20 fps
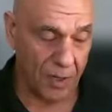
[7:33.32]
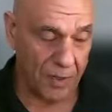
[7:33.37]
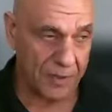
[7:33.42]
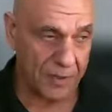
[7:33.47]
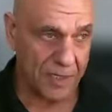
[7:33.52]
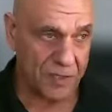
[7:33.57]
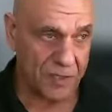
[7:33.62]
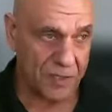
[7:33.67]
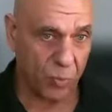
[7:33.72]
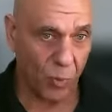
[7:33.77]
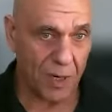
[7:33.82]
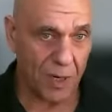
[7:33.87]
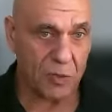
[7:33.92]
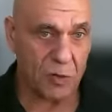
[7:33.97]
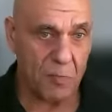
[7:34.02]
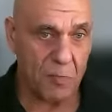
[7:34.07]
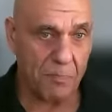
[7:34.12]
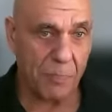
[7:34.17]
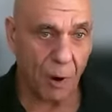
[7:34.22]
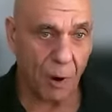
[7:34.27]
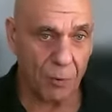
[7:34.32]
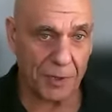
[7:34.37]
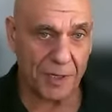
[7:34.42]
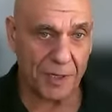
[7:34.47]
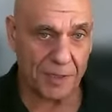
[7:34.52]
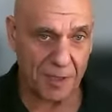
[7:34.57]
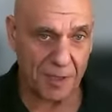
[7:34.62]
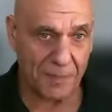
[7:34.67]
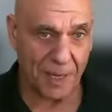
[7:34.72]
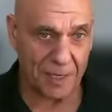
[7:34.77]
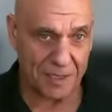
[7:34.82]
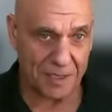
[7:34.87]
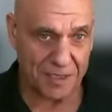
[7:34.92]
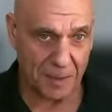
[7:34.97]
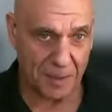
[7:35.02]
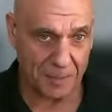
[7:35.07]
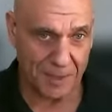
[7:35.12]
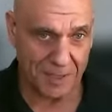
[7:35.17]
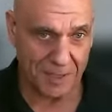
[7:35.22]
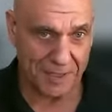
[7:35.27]
there's one component about a
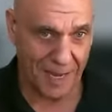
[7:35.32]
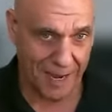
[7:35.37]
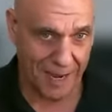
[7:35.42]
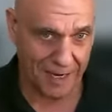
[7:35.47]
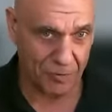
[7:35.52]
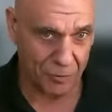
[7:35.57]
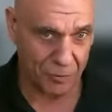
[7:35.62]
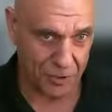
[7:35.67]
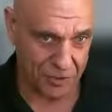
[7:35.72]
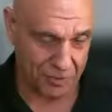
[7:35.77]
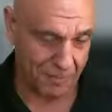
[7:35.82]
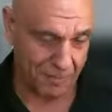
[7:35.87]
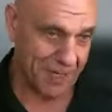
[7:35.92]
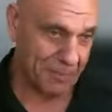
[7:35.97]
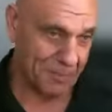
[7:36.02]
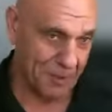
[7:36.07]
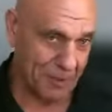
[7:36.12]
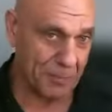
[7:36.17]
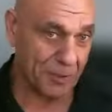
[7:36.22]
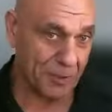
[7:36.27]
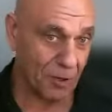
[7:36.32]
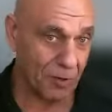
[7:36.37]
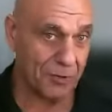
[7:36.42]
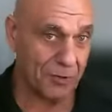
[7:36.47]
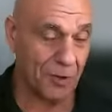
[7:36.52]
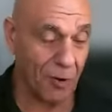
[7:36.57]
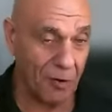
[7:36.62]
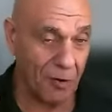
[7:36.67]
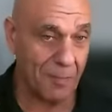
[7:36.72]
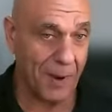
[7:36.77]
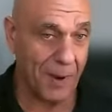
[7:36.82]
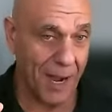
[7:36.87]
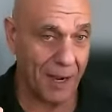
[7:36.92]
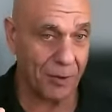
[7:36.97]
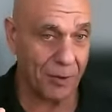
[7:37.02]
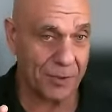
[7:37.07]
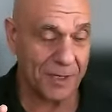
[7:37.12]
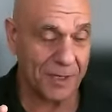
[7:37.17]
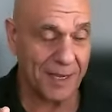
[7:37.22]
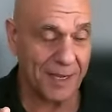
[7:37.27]
septic tank which many people don't know
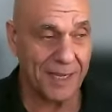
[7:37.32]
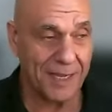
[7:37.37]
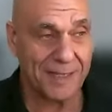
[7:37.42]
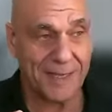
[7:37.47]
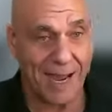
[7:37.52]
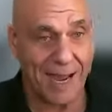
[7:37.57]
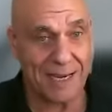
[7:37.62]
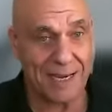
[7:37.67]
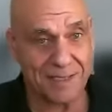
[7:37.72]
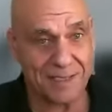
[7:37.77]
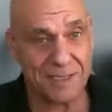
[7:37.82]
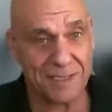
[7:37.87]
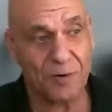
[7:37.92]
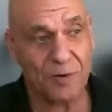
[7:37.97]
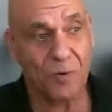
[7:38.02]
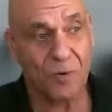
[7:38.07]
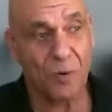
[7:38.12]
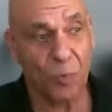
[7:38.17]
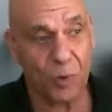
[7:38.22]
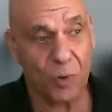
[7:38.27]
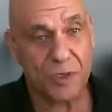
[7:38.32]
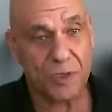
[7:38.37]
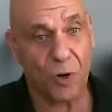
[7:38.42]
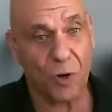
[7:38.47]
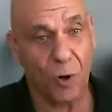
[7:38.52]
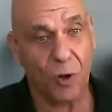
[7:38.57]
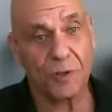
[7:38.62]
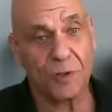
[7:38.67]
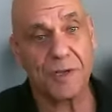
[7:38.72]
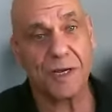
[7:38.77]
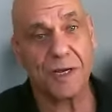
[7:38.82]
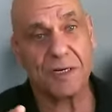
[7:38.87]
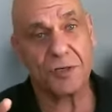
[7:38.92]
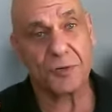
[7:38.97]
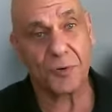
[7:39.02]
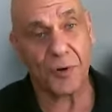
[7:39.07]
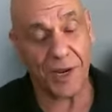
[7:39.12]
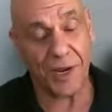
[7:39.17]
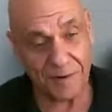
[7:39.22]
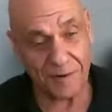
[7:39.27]
about, and that's what's called a
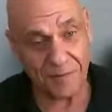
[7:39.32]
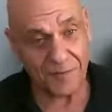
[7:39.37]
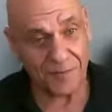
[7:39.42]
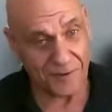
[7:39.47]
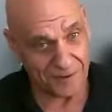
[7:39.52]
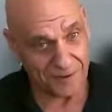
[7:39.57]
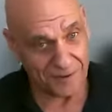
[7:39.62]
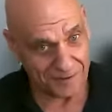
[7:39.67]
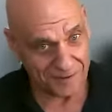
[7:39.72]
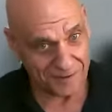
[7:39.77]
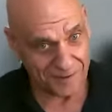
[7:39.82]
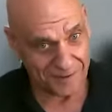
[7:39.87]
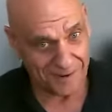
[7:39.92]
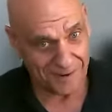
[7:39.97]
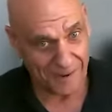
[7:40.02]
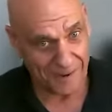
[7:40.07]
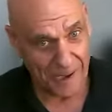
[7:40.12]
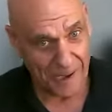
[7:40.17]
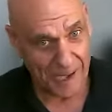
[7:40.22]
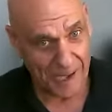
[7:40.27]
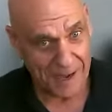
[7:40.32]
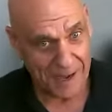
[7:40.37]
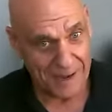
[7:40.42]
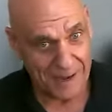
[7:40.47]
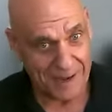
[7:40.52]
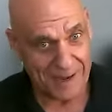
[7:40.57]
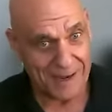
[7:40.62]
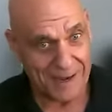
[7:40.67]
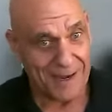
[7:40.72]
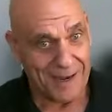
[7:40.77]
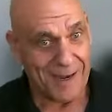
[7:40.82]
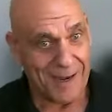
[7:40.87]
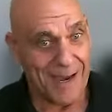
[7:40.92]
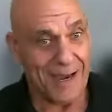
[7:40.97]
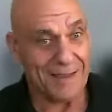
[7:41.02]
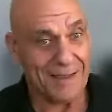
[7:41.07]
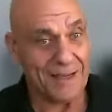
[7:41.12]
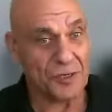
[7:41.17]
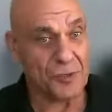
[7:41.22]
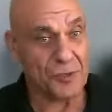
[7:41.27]
drain field.
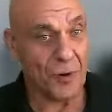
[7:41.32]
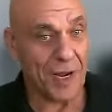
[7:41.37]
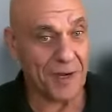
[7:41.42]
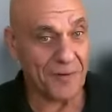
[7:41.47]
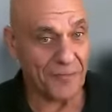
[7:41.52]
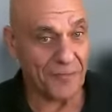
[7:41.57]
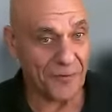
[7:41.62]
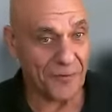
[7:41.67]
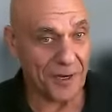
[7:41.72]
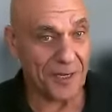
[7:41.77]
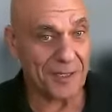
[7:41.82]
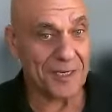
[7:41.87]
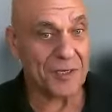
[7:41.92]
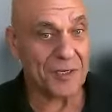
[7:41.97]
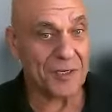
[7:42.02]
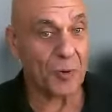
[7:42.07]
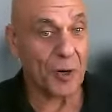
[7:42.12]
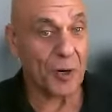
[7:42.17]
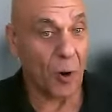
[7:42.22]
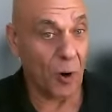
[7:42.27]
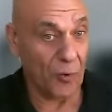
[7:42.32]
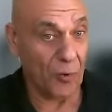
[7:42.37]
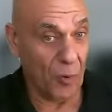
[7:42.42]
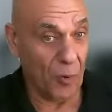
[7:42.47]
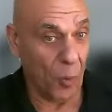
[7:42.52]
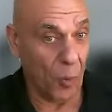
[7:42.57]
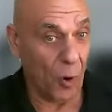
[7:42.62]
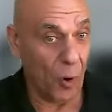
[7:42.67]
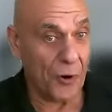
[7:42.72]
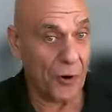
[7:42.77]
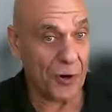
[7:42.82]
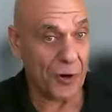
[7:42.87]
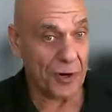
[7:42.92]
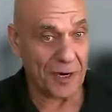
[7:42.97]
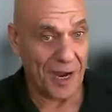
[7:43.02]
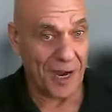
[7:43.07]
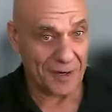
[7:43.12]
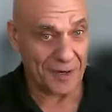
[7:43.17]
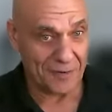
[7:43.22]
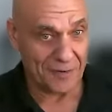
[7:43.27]
And the drain field is where all the water
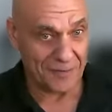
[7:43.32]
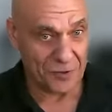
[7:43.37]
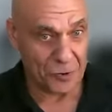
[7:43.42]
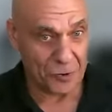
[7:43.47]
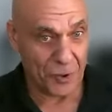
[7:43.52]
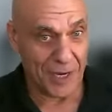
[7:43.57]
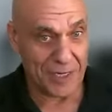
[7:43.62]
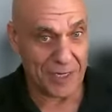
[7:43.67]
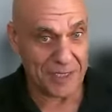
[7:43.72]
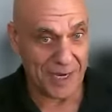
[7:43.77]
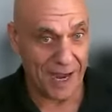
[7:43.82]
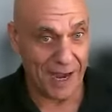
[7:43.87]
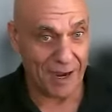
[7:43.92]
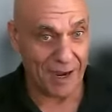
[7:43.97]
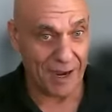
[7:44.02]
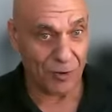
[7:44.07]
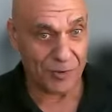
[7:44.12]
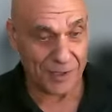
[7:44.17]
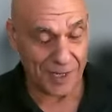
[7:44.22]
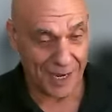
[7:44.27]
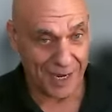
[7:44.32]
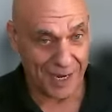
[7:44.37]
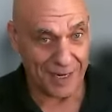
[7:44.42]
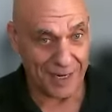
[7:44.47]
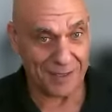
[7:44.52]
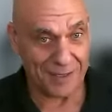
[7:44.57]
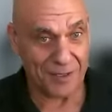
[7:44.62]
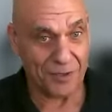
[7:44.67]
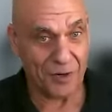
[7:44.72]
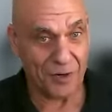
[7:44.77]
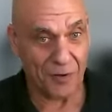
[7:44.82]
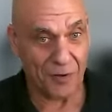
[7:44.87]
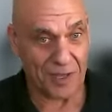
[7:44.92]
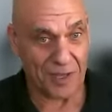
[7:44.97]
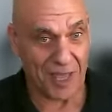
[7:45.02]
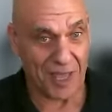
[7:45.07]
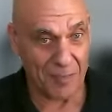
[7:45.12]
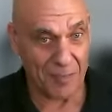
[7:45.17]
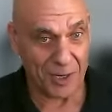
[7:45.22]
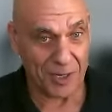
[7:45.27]
kind of drains out and, you know,
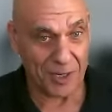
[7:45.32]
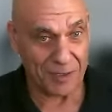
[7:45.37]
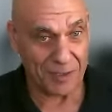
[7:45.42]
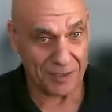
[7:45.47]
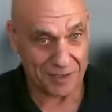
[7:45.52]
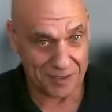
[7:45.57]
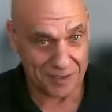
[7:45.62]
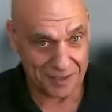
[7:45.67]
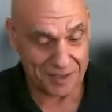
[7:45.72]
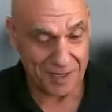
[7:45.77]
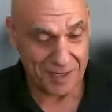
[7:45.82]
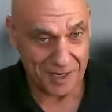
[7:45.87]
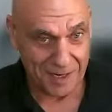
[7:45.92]
the chemicals